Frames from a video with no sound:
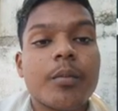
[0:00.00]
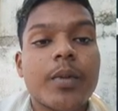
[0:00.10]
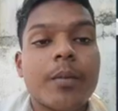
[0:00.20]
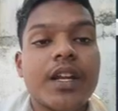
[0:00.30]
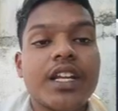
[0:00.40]

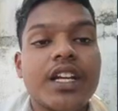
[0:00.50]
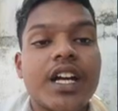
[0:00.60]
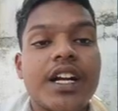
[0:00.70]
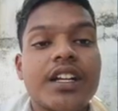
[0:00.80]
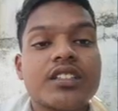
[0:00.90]
Memory
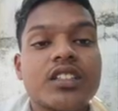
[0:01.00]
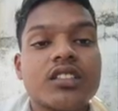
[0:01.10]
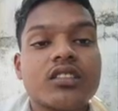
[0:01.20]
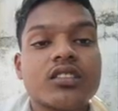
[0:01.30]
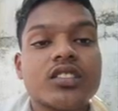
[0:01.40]

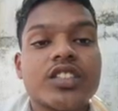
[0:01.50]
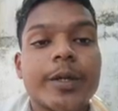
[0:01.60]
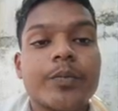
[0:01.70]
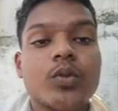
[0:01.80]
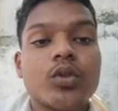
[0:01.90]
addressing
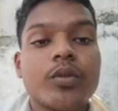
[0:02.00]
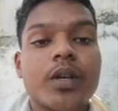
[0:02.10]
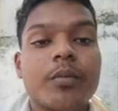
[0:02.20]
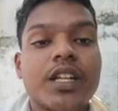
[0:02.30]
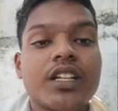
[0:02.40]
step through
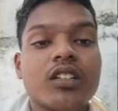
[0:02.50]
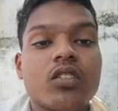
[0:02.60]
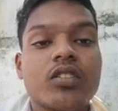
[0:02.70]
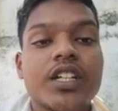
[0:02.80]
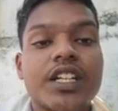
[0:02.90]
memory
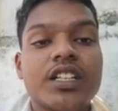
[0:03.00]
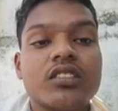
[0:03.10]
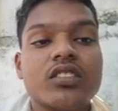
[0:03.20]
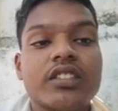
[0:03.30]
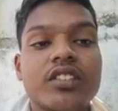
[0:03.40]
locating
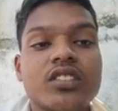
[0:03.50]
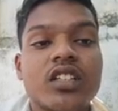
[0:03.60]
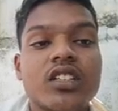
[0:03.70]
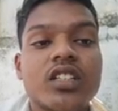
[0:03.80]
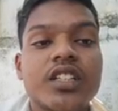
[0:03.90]

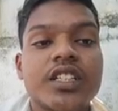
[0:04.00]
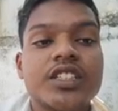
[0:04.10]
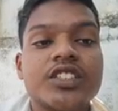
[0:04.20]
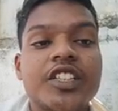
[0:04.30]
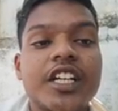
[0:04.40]
sequentially.
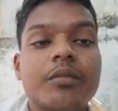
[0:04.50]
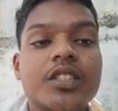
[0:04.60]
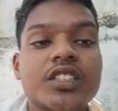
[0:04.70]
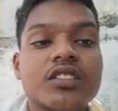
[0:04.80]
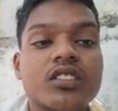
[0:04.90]
State
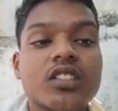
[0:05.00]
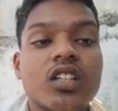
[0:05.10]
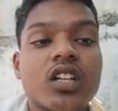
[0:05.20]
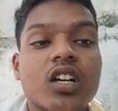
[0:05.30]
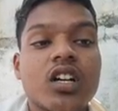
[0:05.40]
machines
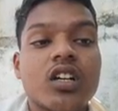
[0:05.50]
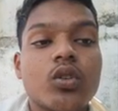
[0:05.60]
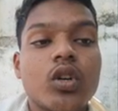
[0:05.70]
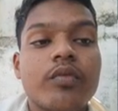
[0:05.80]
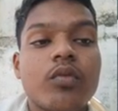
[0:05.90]

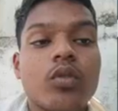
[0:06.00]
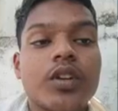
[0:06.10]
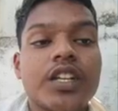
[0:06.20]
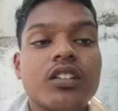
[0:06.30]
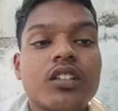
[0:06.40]
control flow
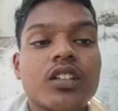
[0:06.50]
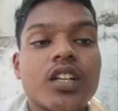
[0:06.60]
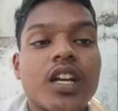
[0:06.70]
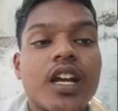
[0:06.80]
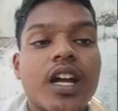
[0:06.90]
in
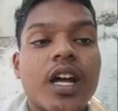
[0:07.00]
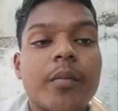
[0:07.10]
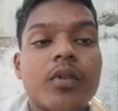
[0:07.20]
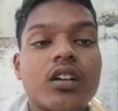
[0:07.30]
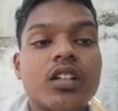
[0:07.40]

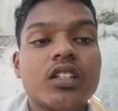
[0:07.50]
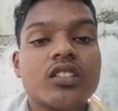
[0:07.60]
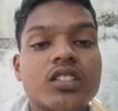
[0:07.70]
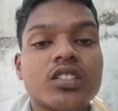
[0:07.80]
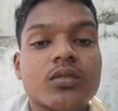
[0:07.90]
embedded
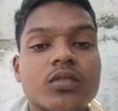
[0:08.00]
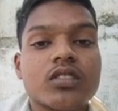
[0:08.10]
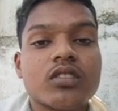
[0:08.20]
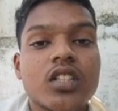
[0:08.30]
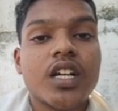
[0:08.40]
systems.